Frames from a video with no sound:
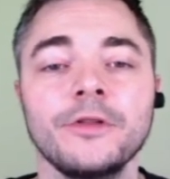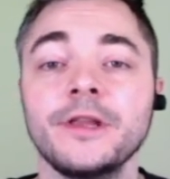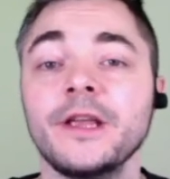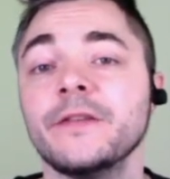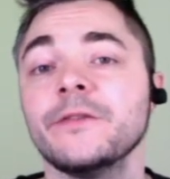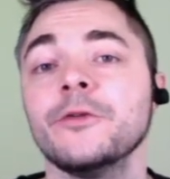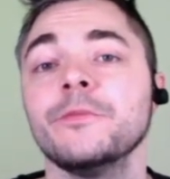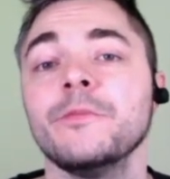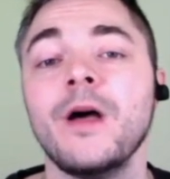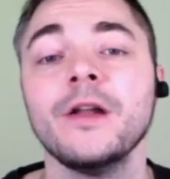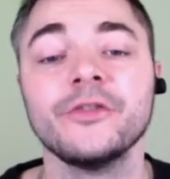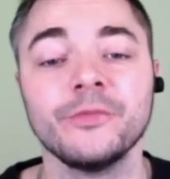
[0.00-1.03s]
there's not
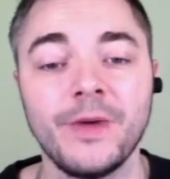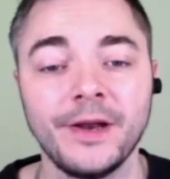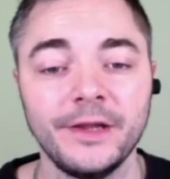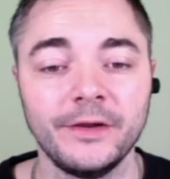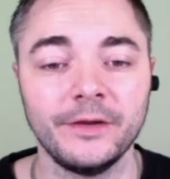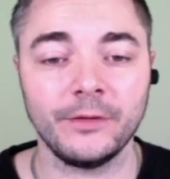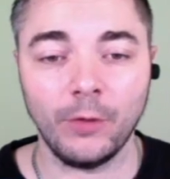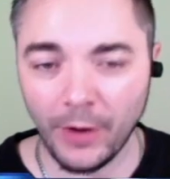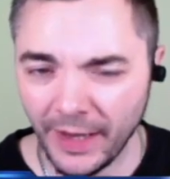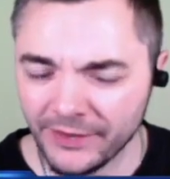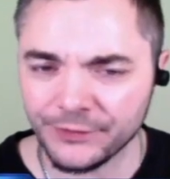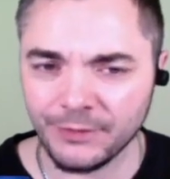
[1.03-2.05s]
much money or
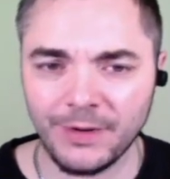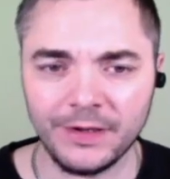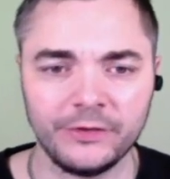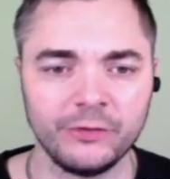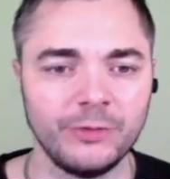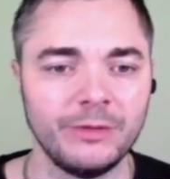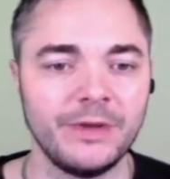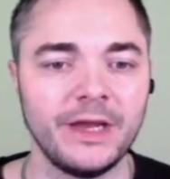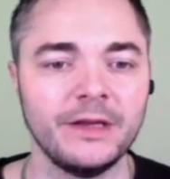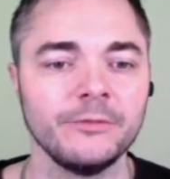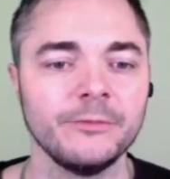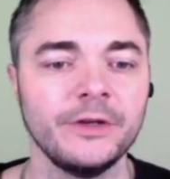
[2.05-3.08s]
extra money to be made.
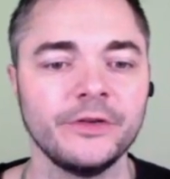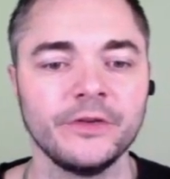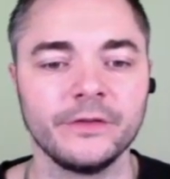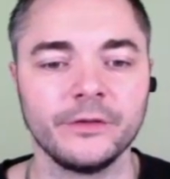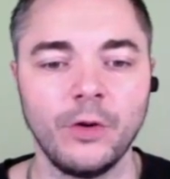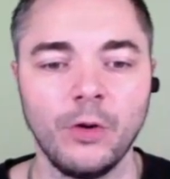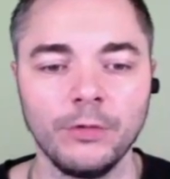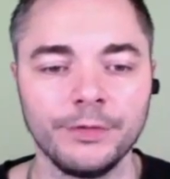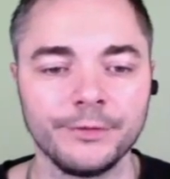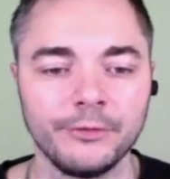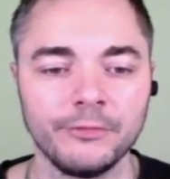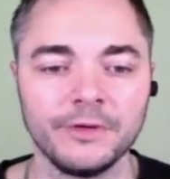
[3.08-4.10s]
made. We just go
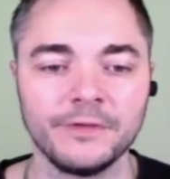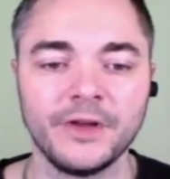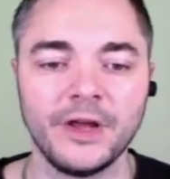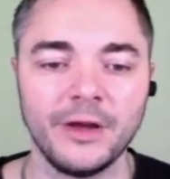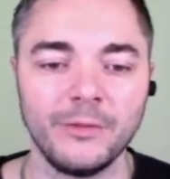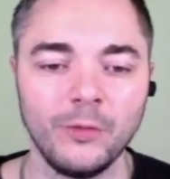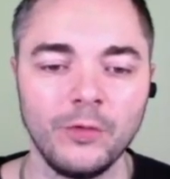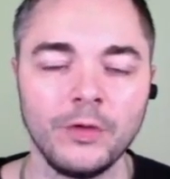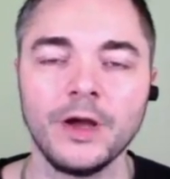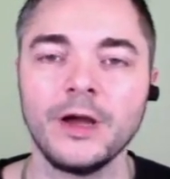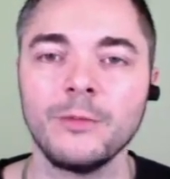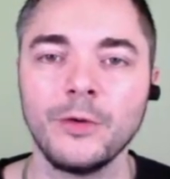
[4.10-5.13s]
through with Thana
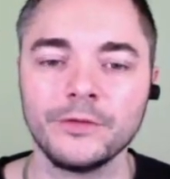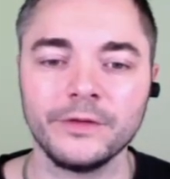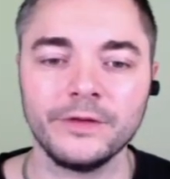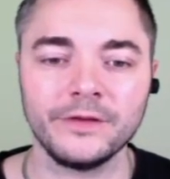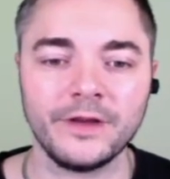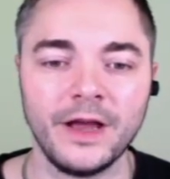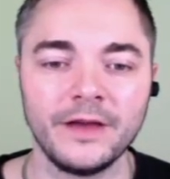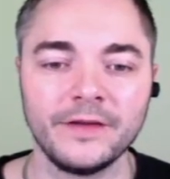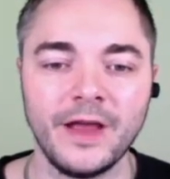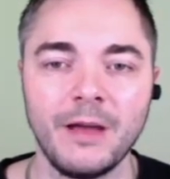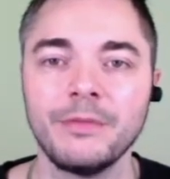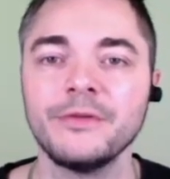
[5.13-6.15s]
Moh. Most of these guys
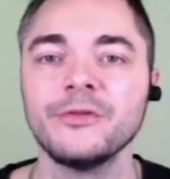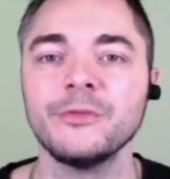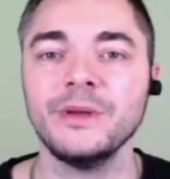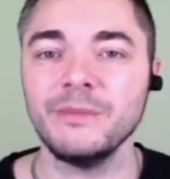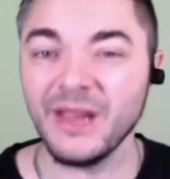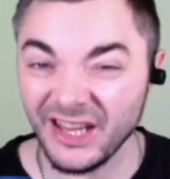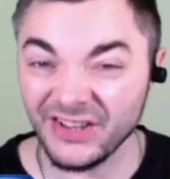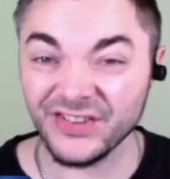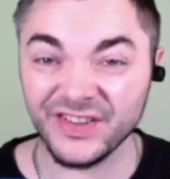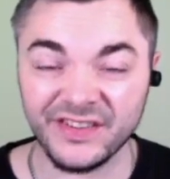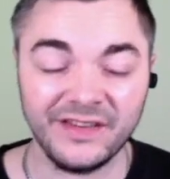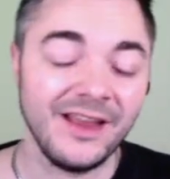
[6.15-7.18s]
happen to be
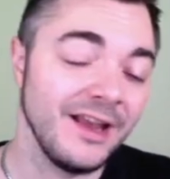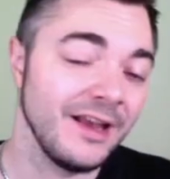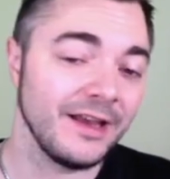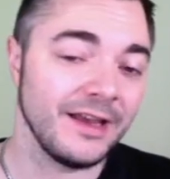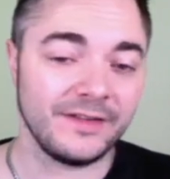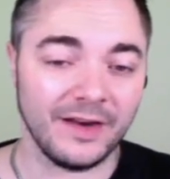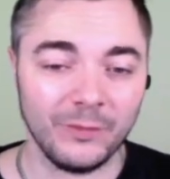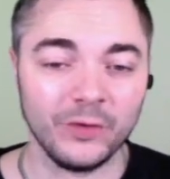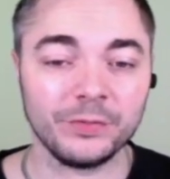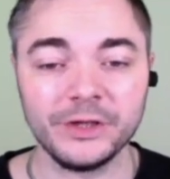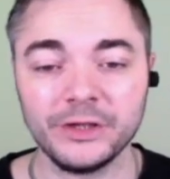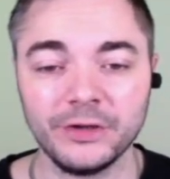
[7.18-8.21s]
mages, and Thana Moh
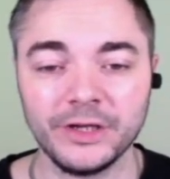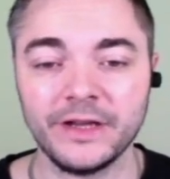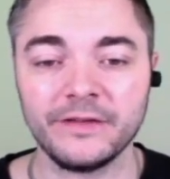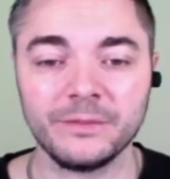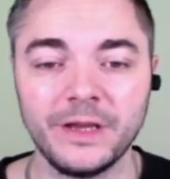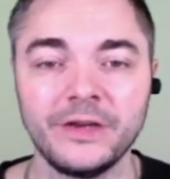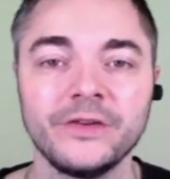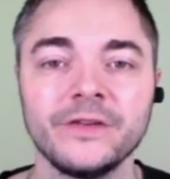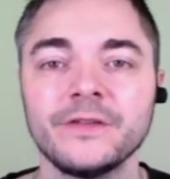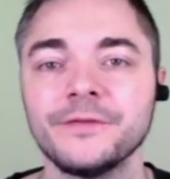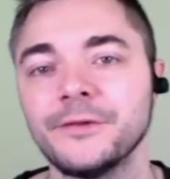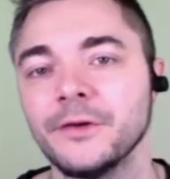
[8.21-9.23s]
is pretty good against
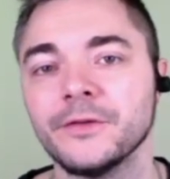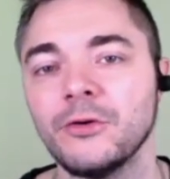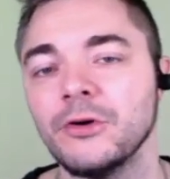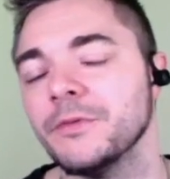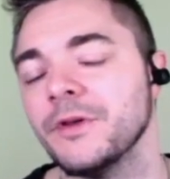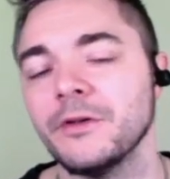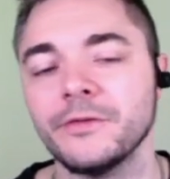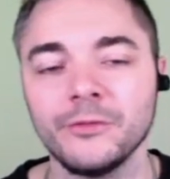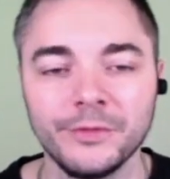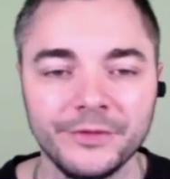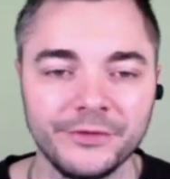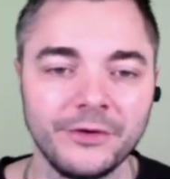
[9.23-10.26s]
mages. The frost golems are not
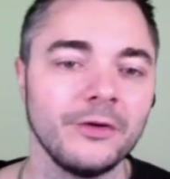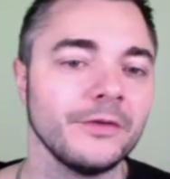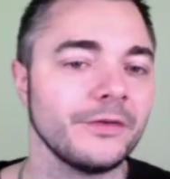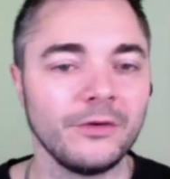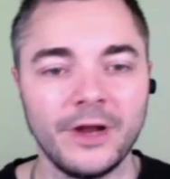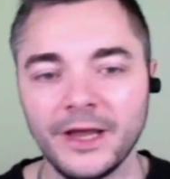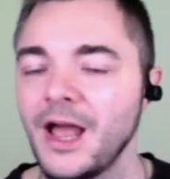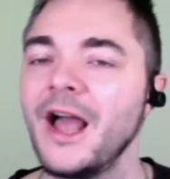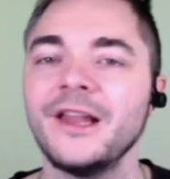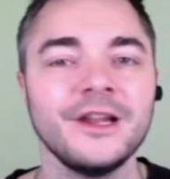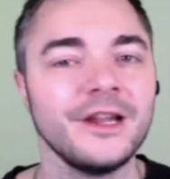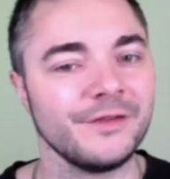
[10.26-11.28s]
super strong, so like a
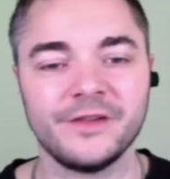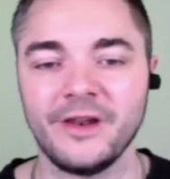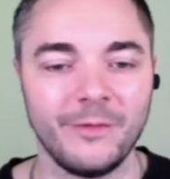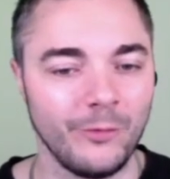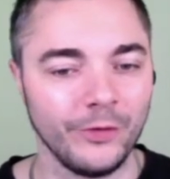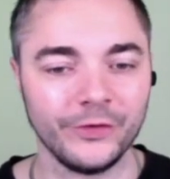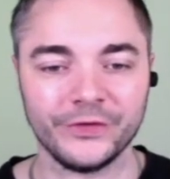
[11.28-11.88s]
highly leveled Thana Moh is